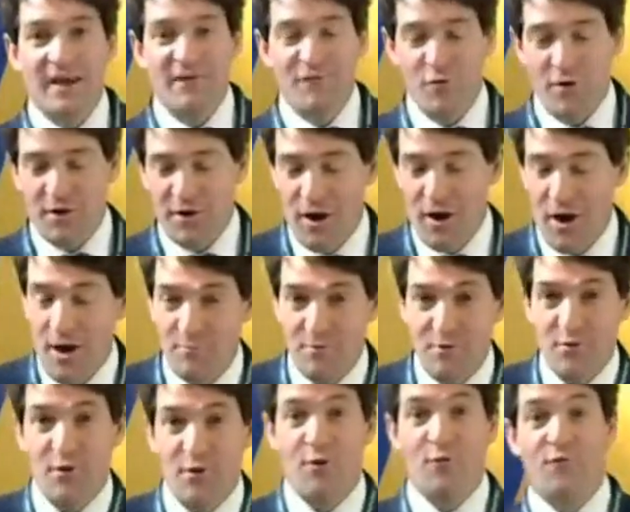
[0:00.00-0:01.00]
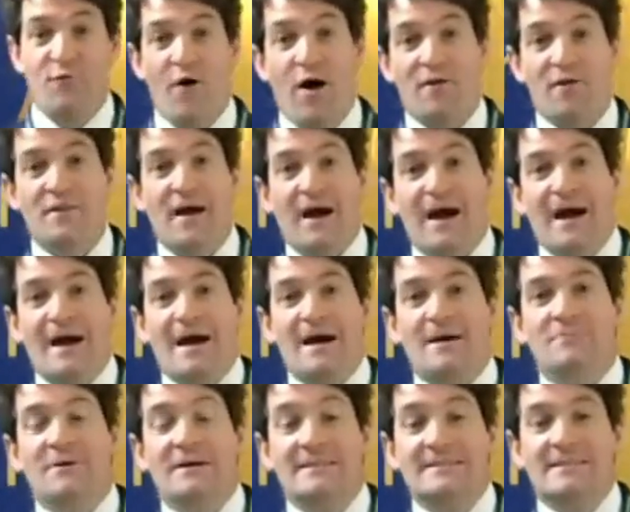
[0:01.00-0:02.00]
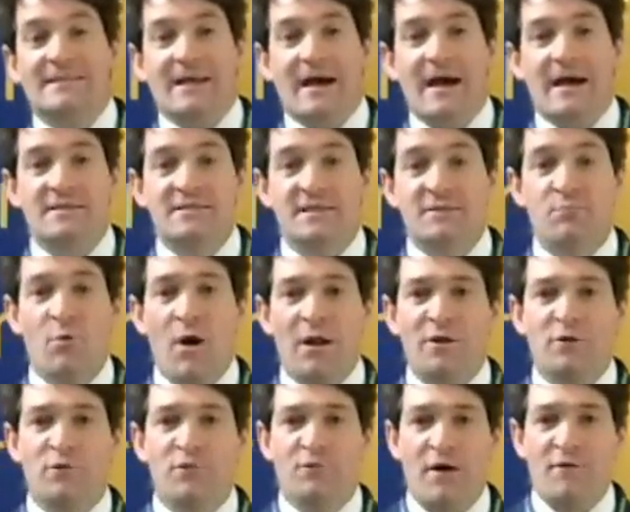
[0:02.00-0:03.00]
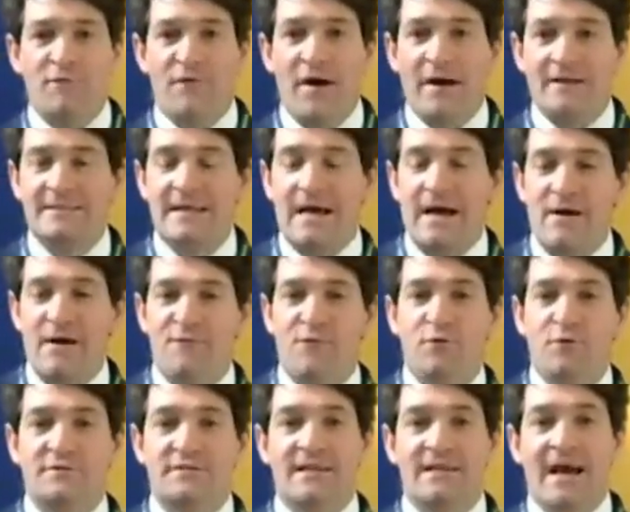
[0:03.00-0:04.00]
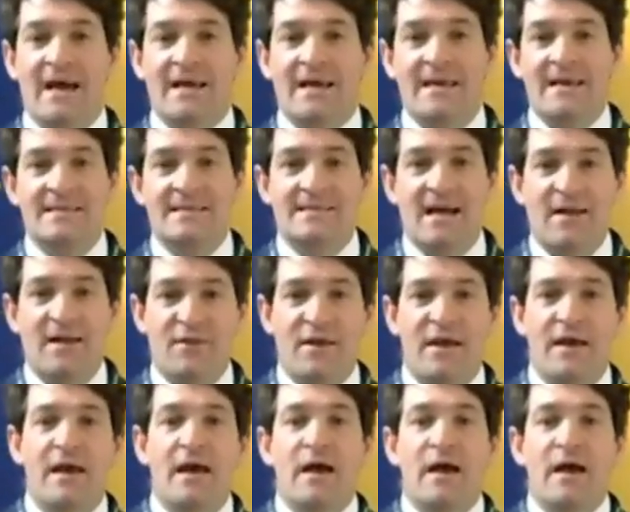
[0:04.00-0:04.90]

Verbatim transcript: everyone. I hope you're all fine um, today. Just my little fun fact uh, for today is that